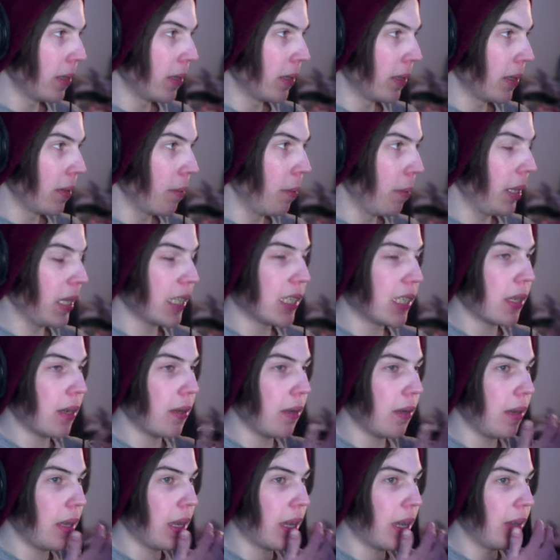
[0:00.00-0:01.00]
because
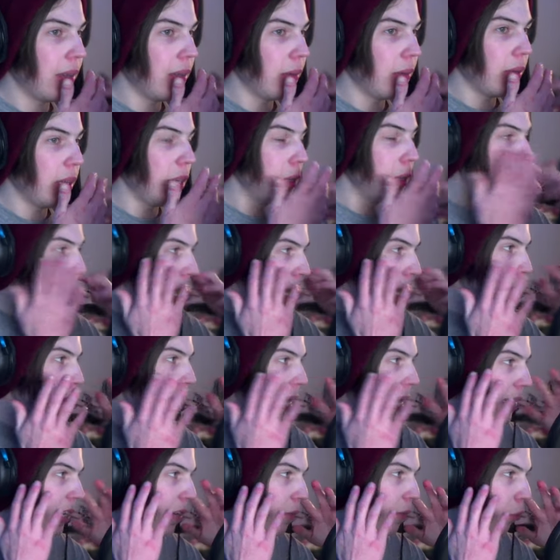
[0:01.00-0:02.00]
in my
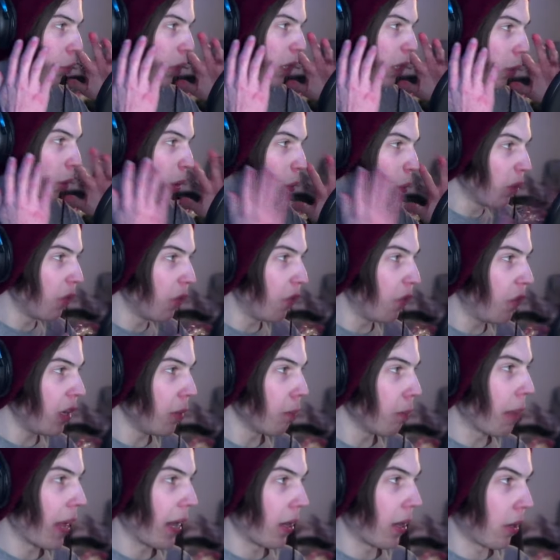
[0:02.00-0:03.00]
mind, it would fit
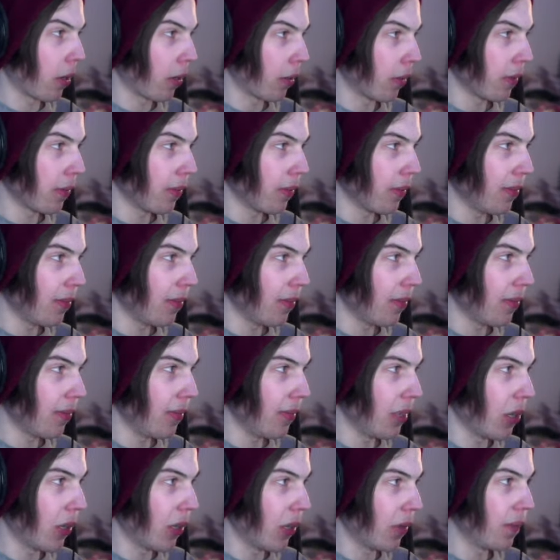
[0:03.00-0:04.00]
better,
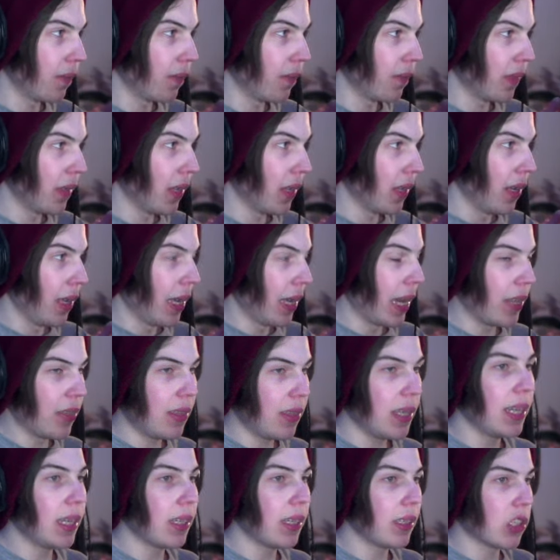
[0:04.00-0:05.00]
you know? I
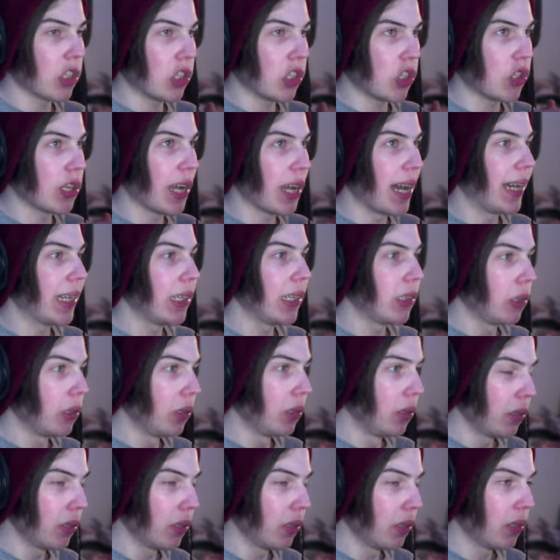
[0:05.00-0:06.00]
think
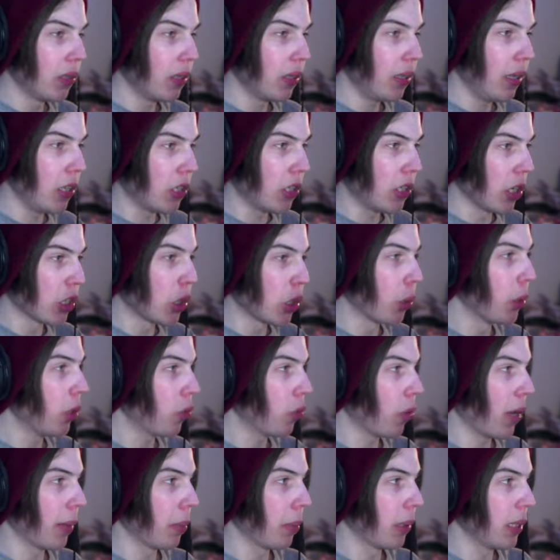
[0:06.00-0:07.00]
style is also
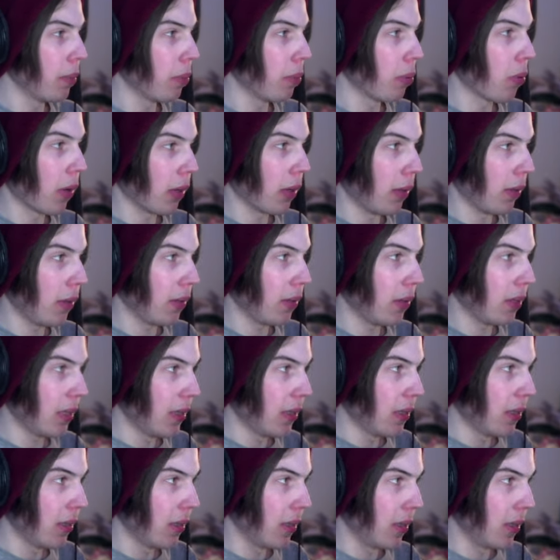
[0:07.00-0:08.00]
incredibly important.
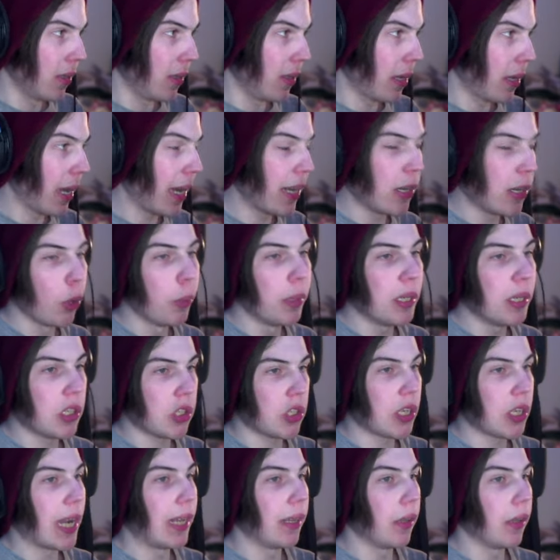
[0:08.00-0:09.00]
And I don't mean
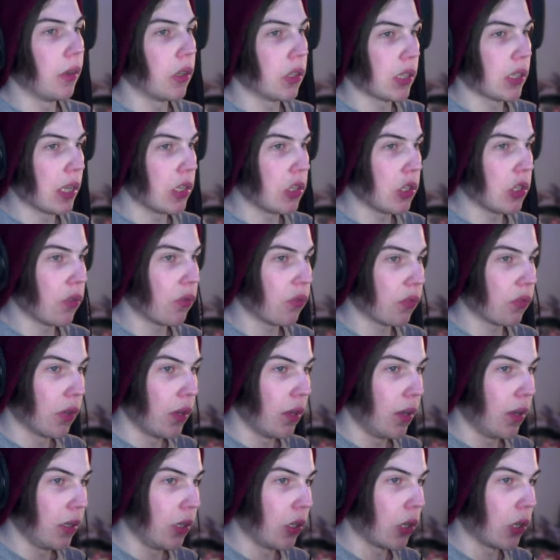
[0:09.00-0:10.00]
style in the sense of,
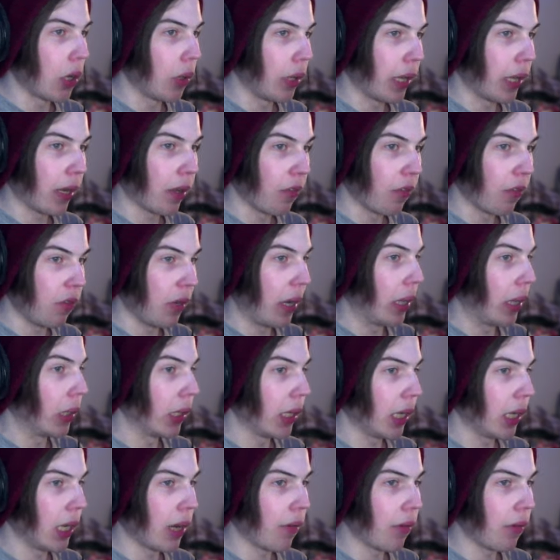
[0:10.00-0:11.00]
you know, like,
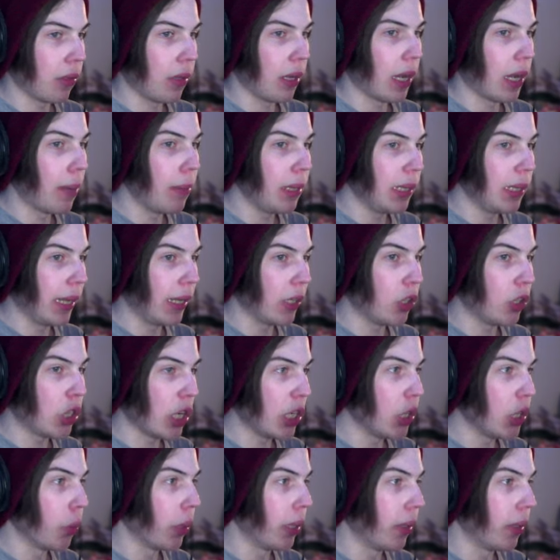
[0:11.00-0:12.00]
fidelity and everything. I mean, like,
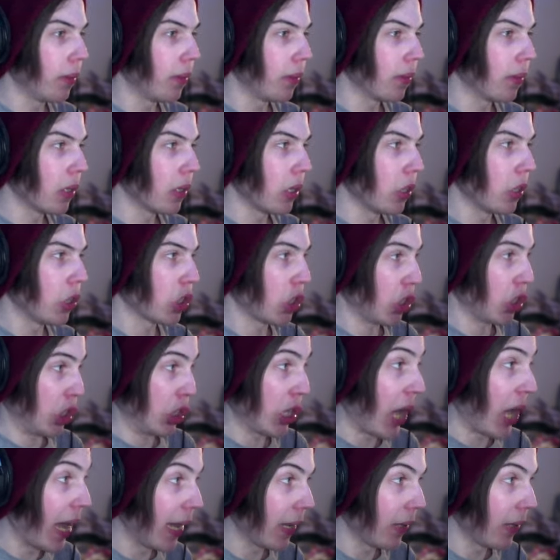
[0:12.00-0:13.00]
genuine just
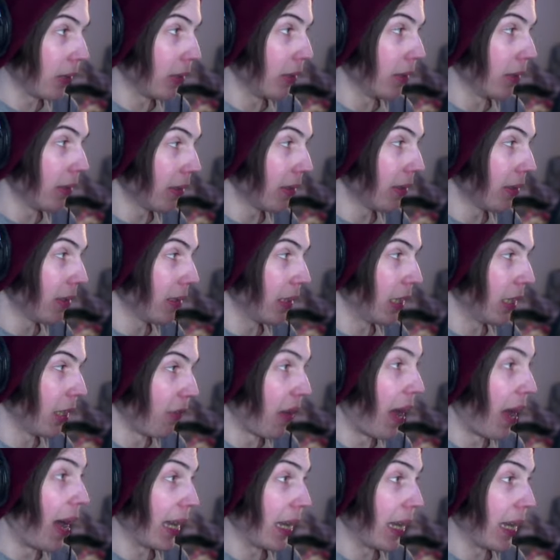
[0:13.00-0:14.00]
style, the
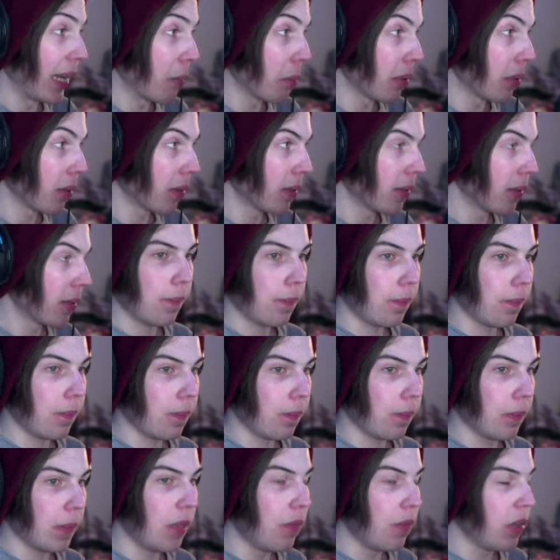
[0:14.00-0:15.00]
vibe.
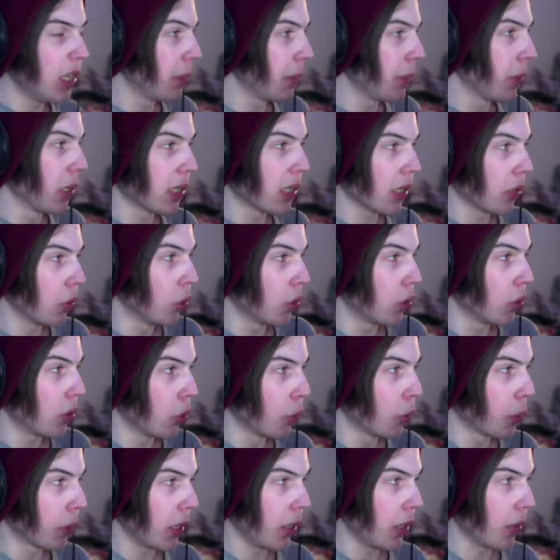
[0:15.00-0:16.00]
Invincible is a
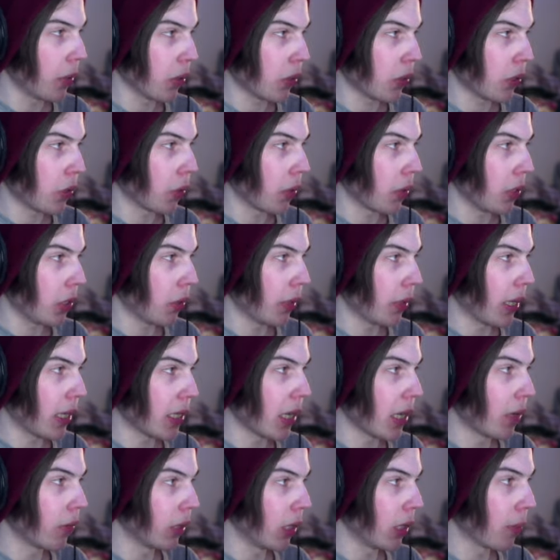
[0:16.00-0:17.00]
superhero story, so that's
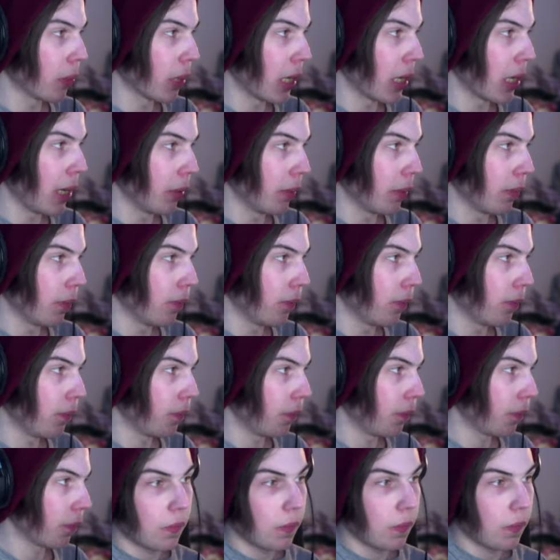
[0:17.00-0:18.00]
not really a problem.
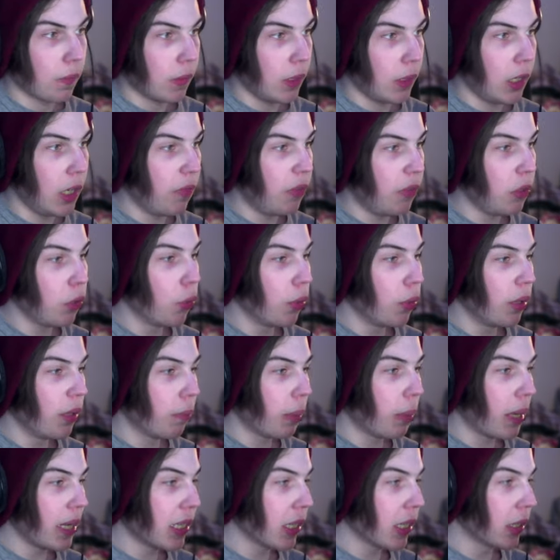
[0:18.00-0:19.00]

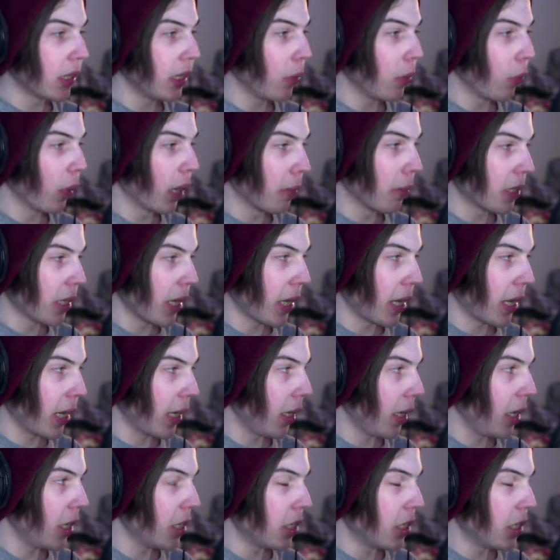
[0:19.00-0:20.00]
Basically, what I'm saying
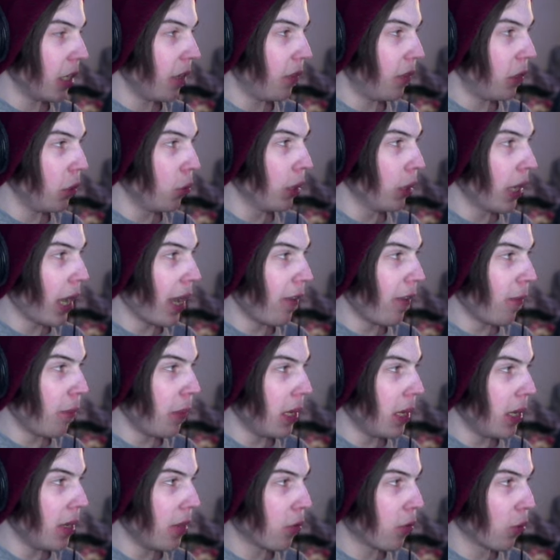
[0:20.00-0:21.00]
is, if you gave
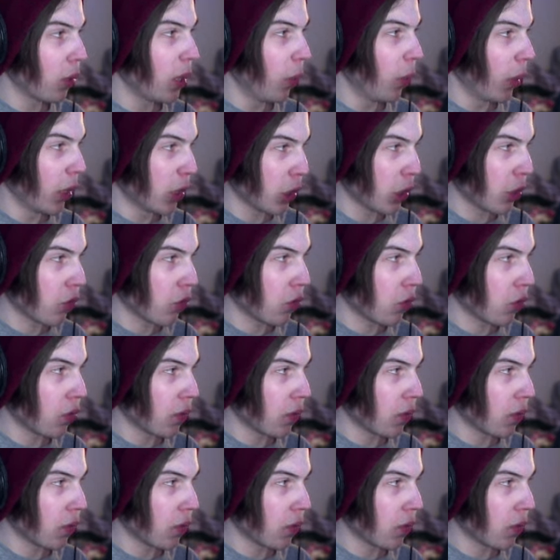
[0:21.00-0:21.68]
me three wishes,